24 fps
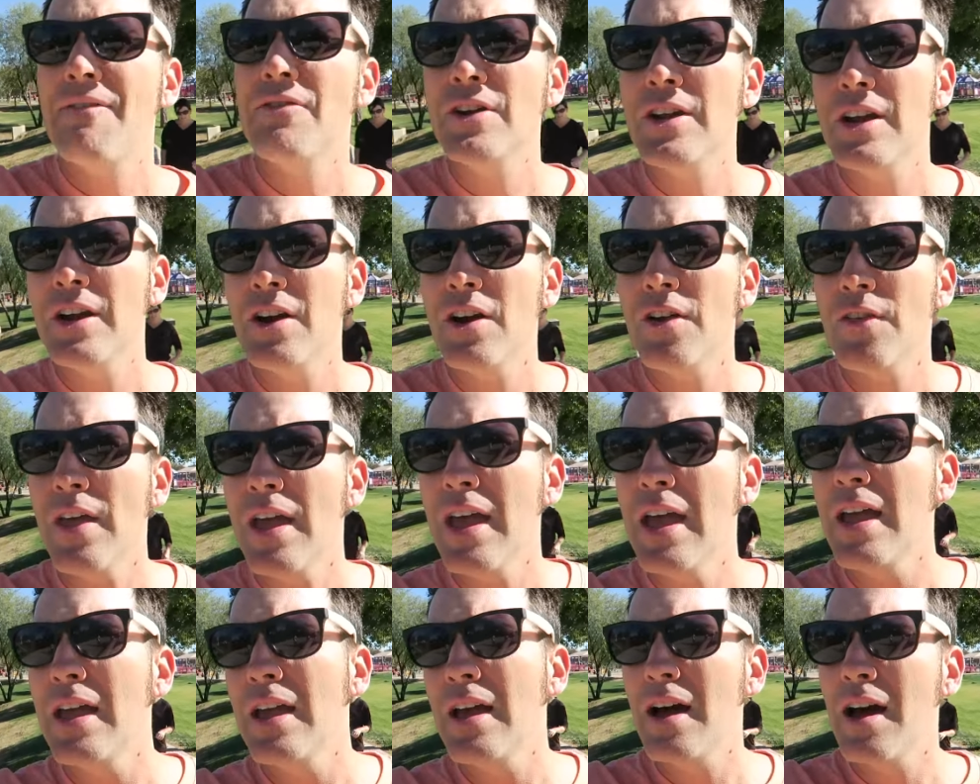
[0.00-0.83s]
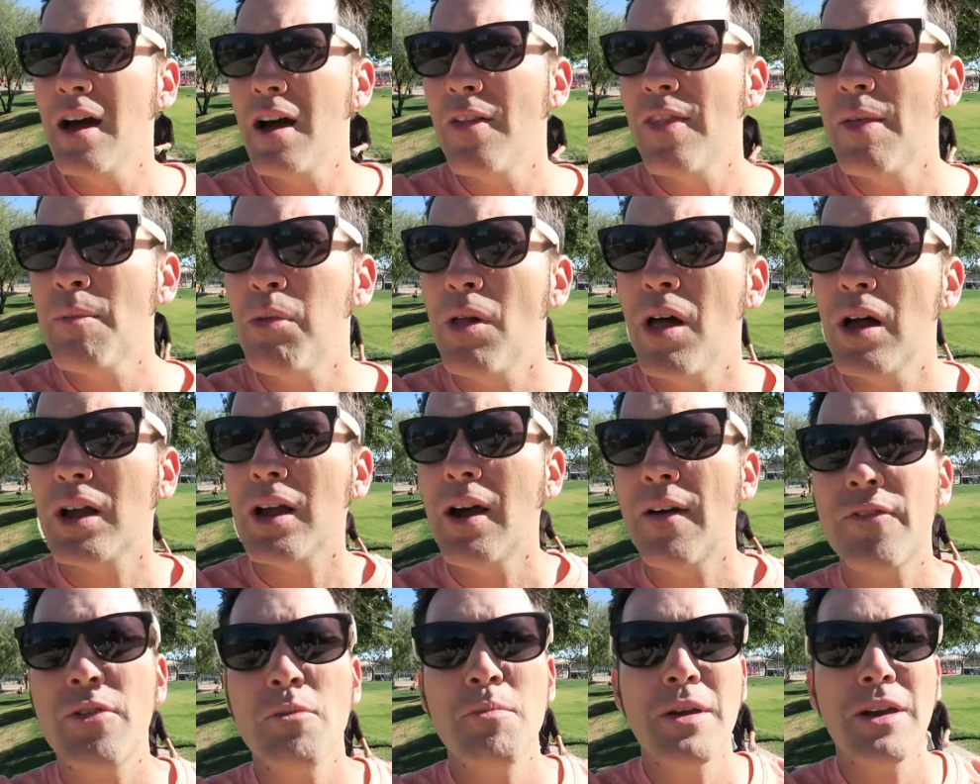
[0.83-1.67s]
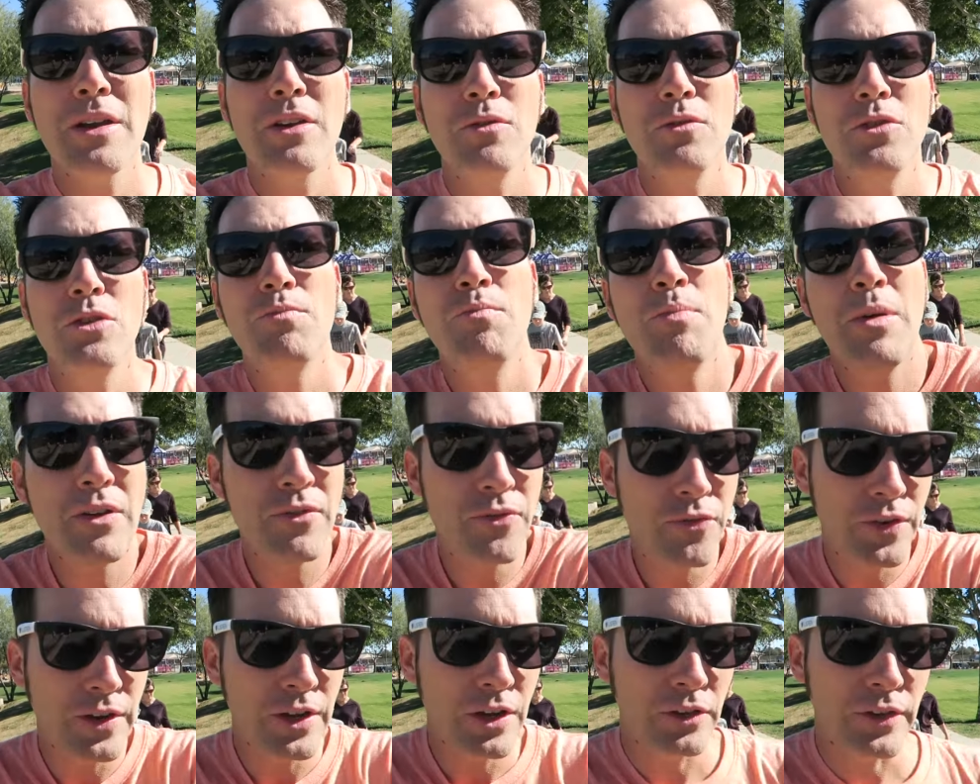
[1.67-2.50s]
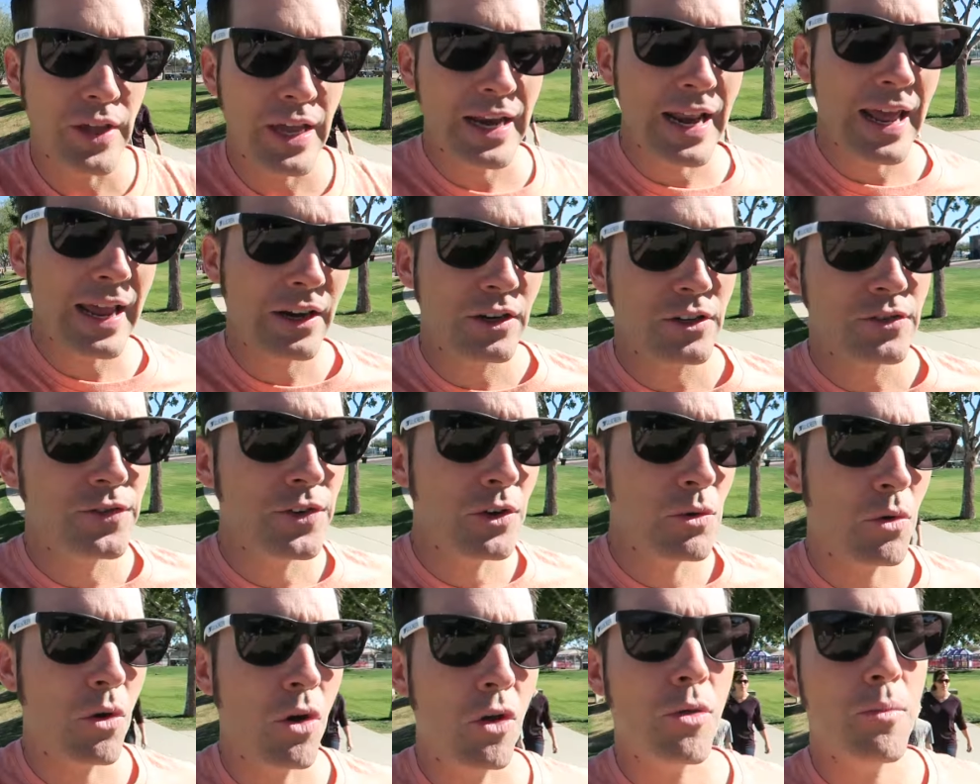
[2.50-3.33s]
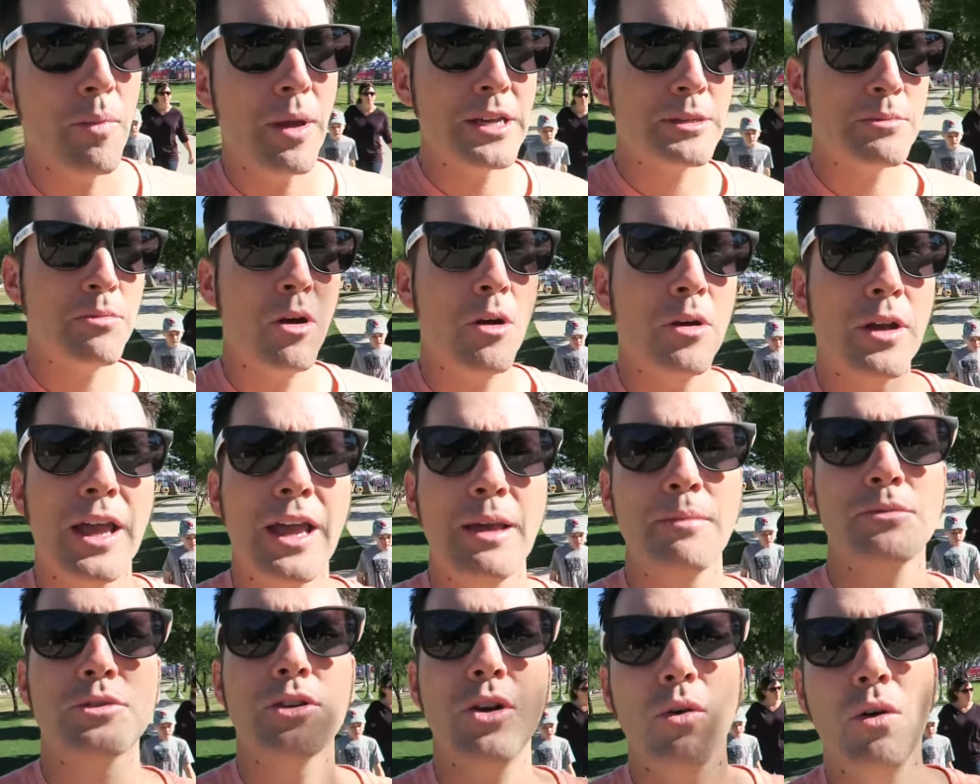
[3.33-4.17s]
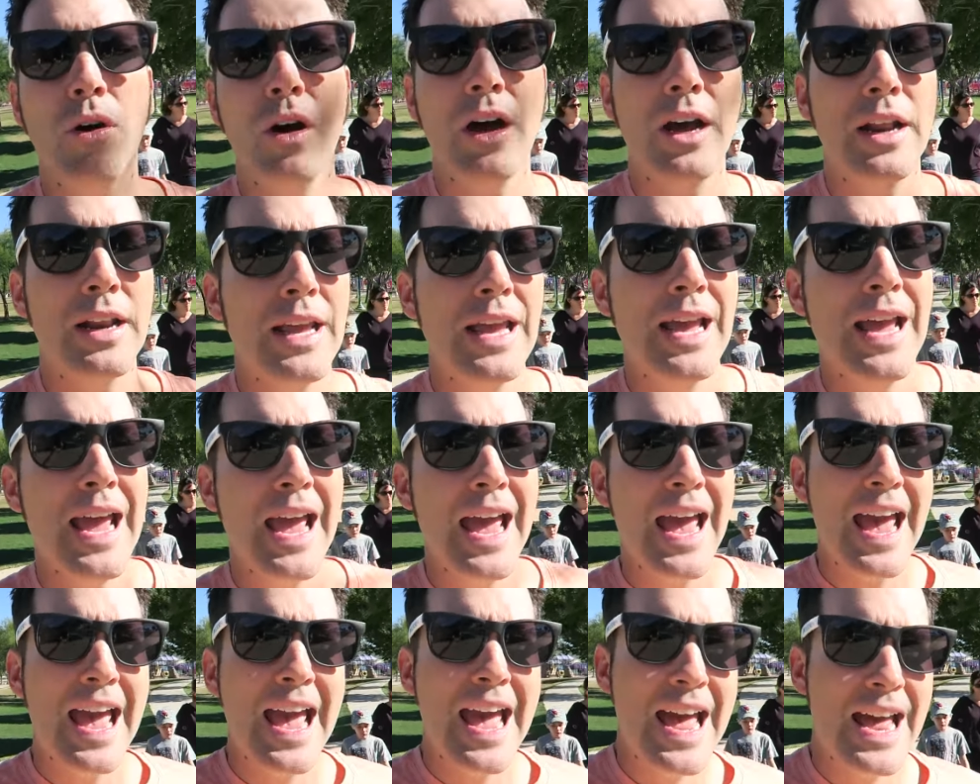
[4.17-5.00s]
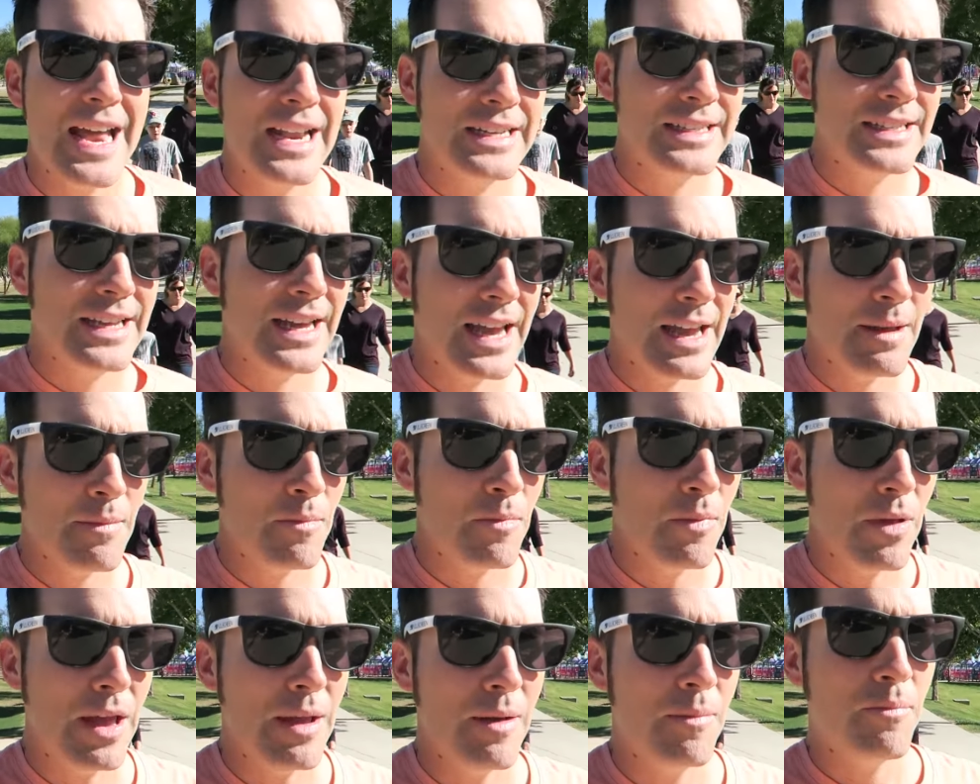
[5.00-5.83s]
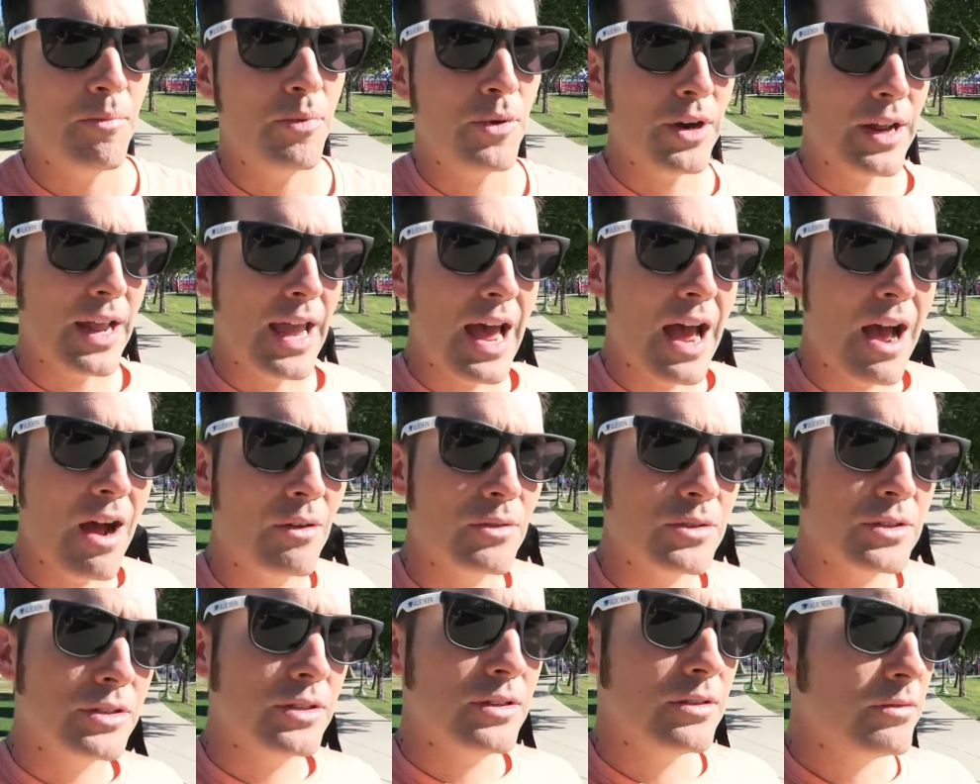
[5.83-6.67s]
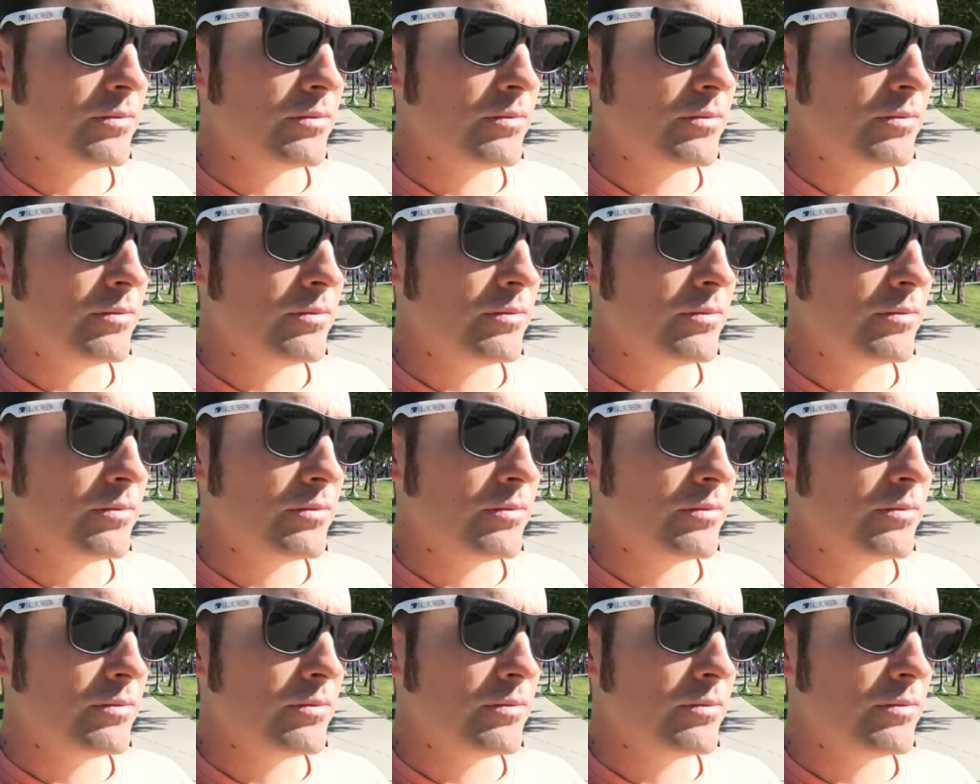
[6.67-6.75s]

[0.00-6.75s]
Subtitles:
Every year they block off the big field, 8 acres field where all the baseball games go on, and they bring out